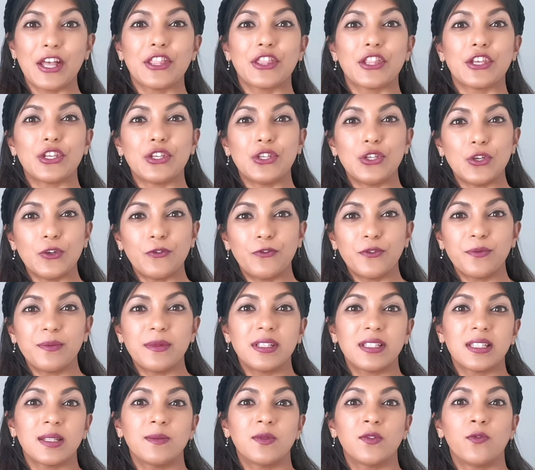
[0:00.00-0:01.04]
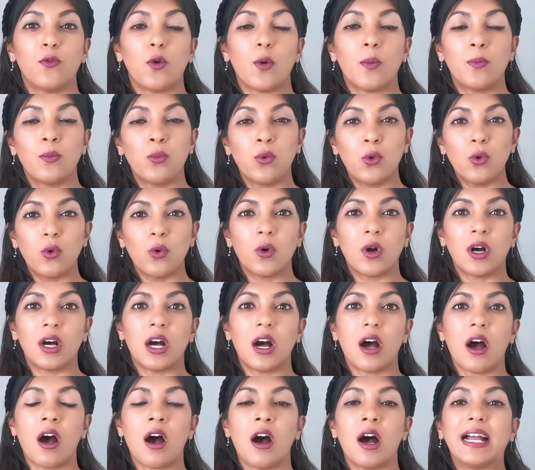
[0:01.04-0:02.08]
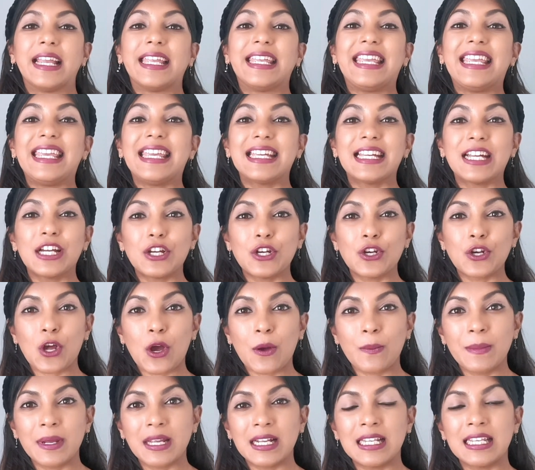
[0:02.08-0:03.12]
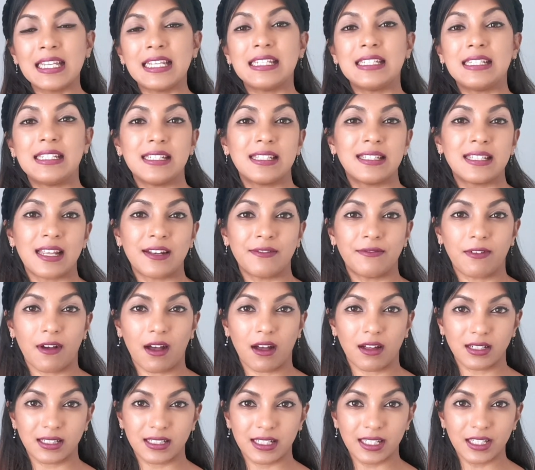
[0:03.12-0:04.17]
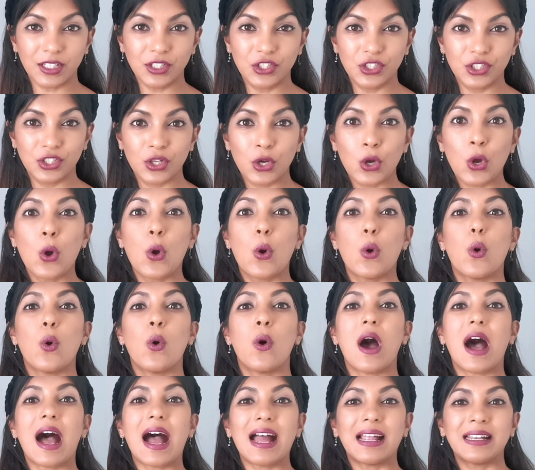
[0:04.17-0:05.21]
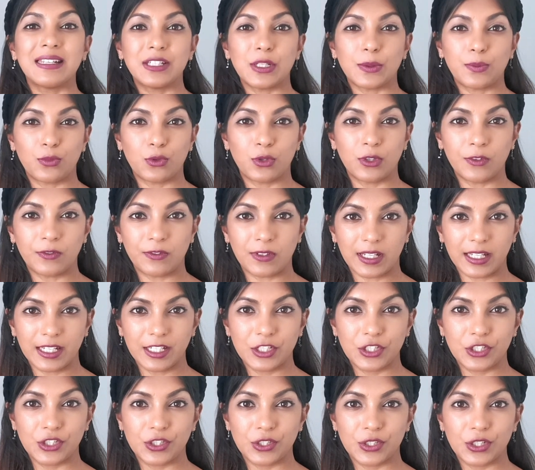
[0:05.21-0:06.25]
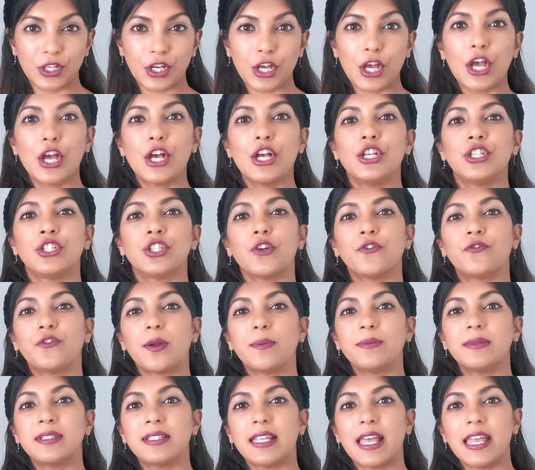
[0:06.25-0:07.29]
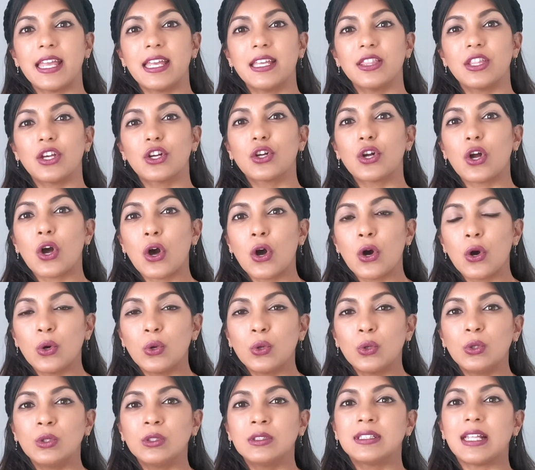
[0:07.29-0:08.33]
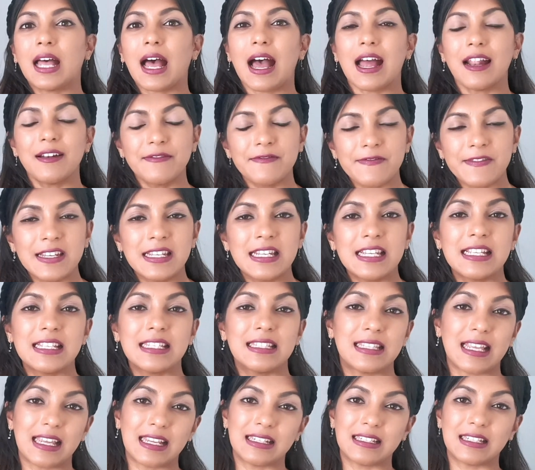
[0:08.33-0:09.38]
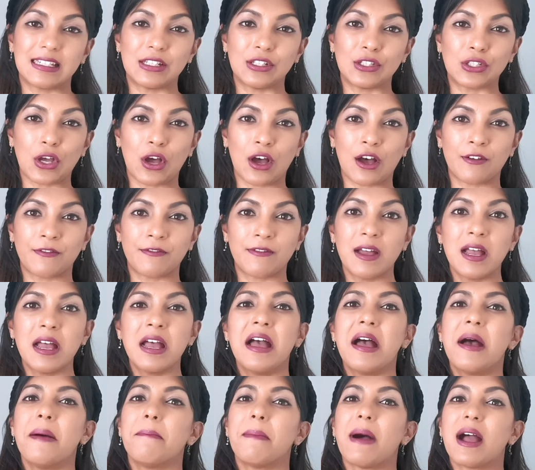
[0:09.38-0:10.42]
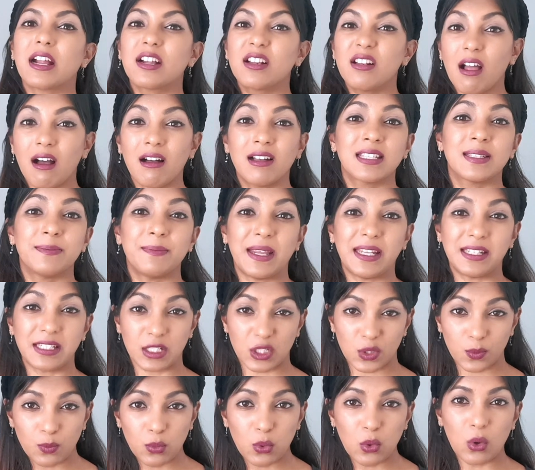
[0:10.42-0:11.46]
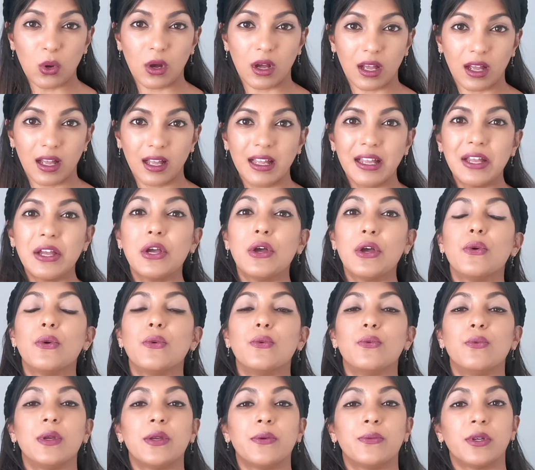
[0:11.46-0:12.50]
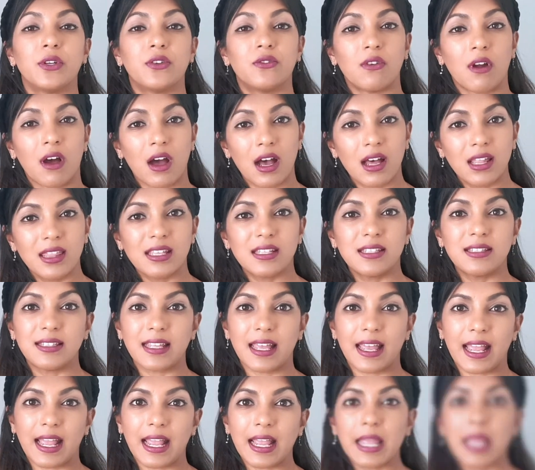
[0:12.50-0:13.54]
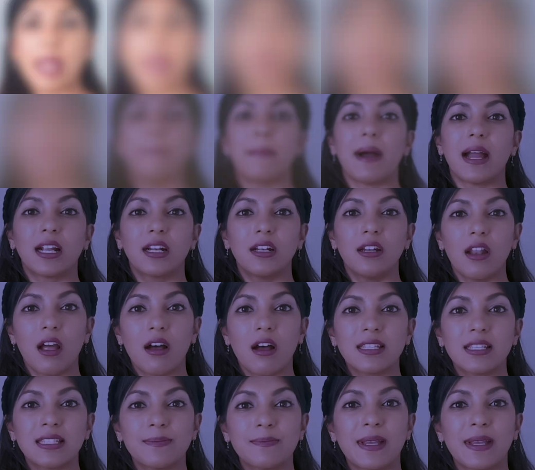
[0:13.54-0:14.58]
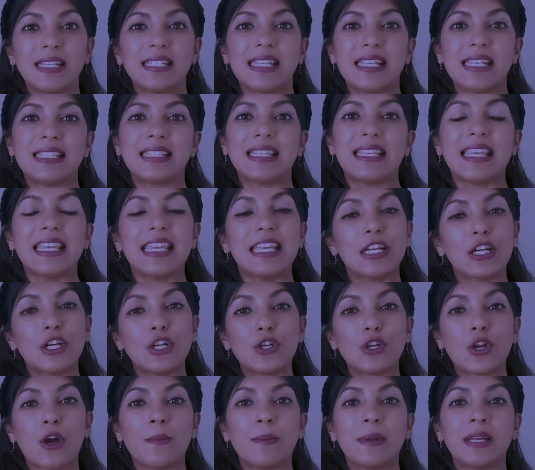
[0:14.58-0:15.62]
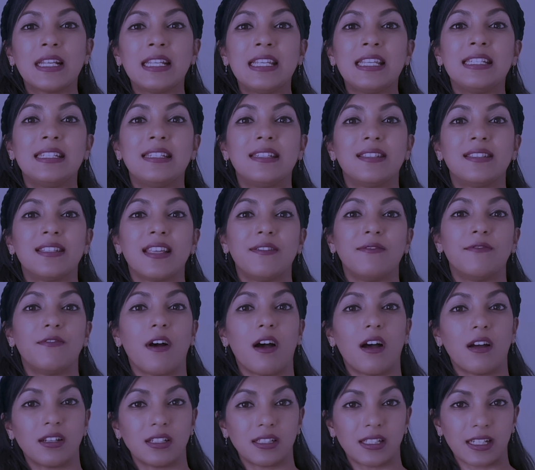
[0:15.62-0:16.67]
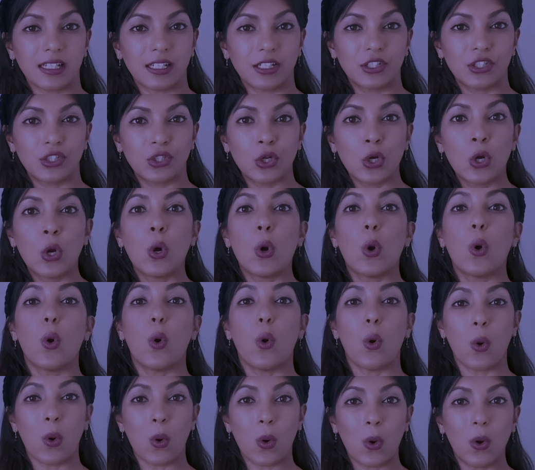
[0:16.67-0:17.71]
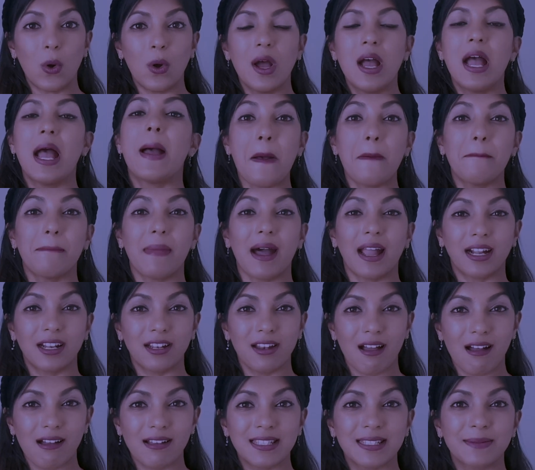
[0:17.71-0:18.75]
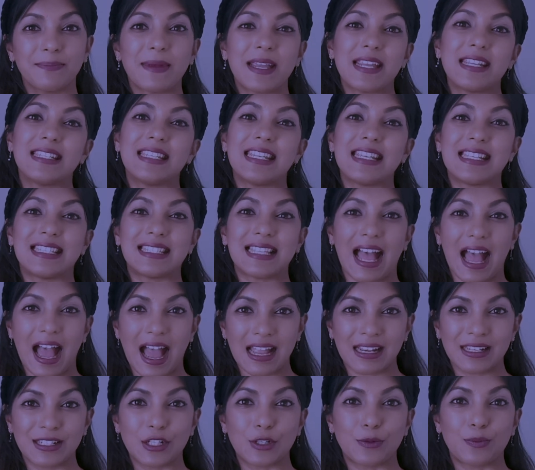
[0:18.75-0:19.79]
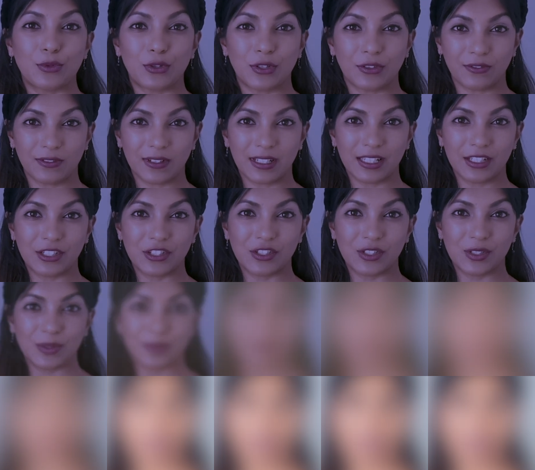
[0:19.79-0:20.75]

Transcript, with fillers: The euphemisms for poor are economically disadvantaged or underprivileged. So from saying the cold, unfeeling sentence of, my classmate is poor, we would rather say, my classmate is economically disadvantaged, or my classmate is underprivileged.